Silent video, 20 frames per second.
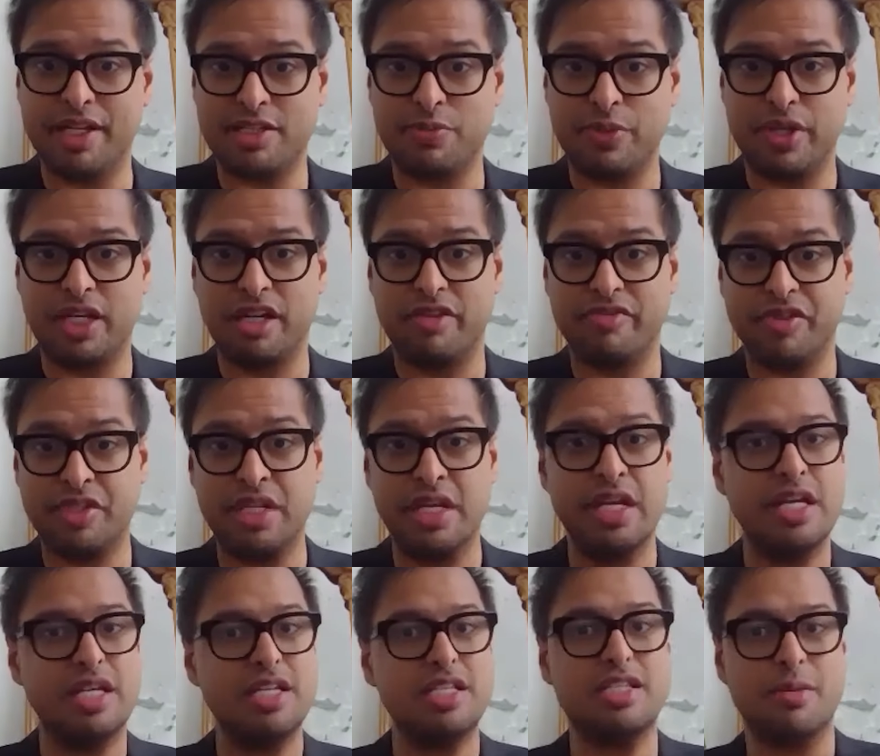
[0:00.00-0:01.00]
We covered
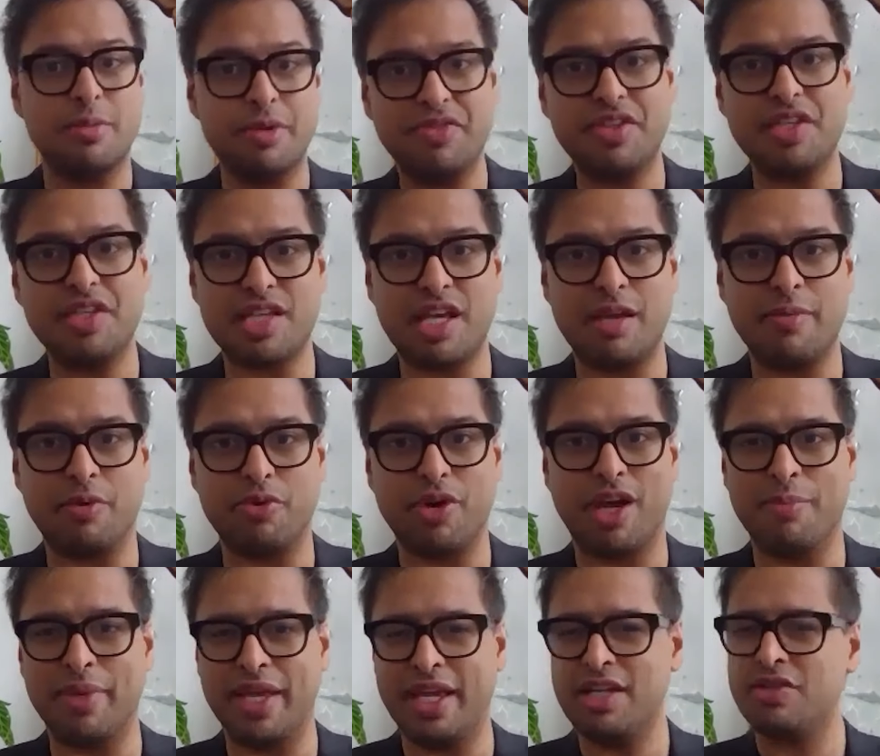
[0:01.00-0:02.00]
some of the same
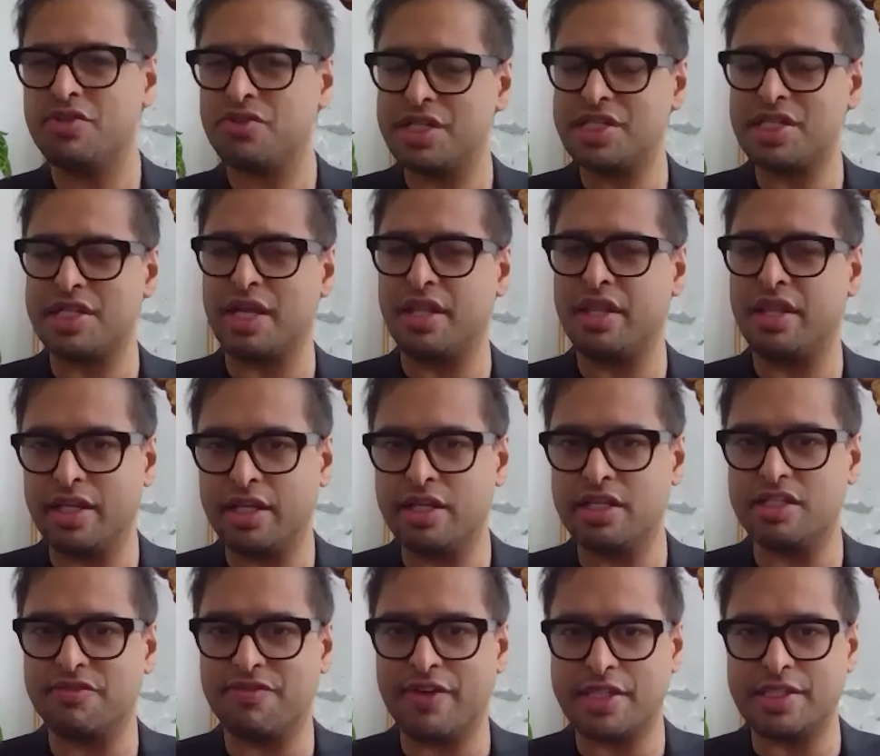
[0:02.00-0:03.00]
ground, but interestingly, I think
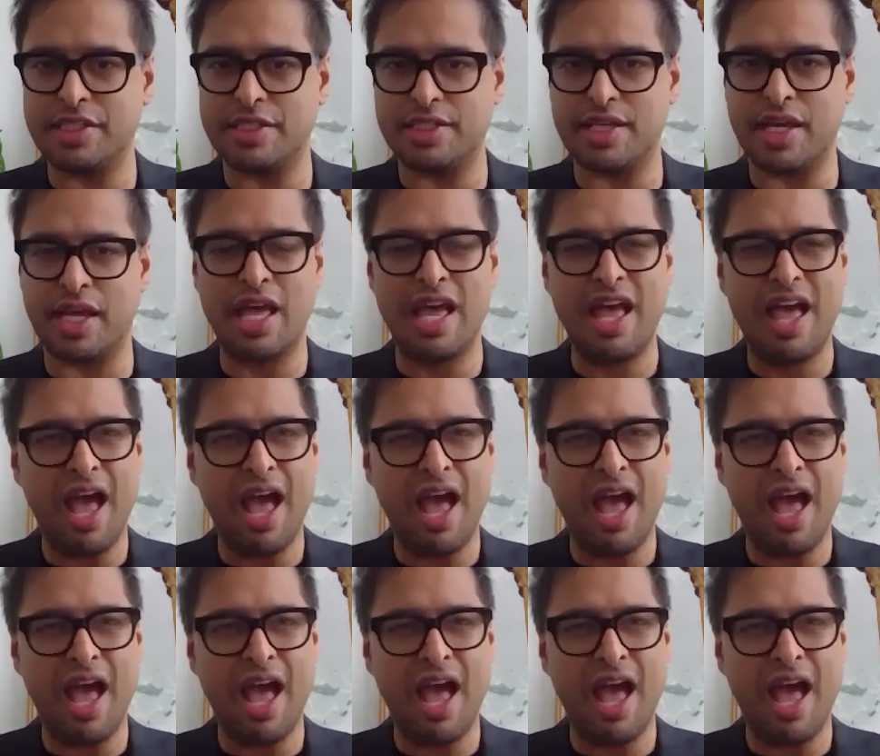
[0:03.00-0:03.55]
it's fair to say,